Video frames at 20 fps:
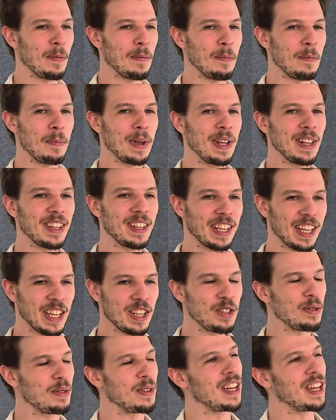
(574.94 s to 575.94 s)
building
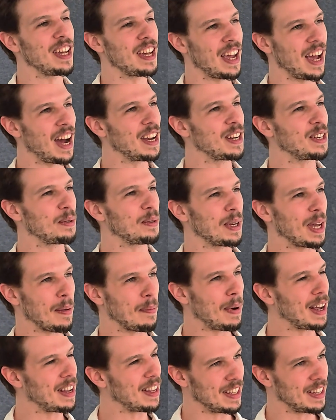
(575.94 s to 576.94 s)
into the AI
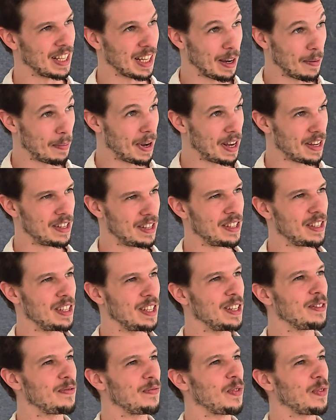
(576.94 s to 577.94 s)
the
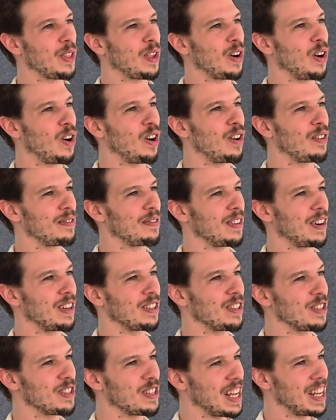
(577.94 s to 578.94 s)
capacity of
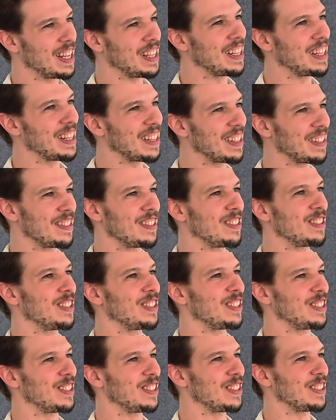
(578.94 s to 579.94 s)
understanding
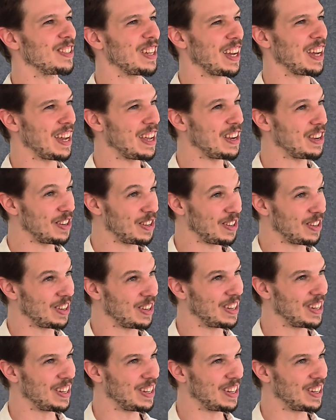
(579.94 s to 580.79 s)
the hidden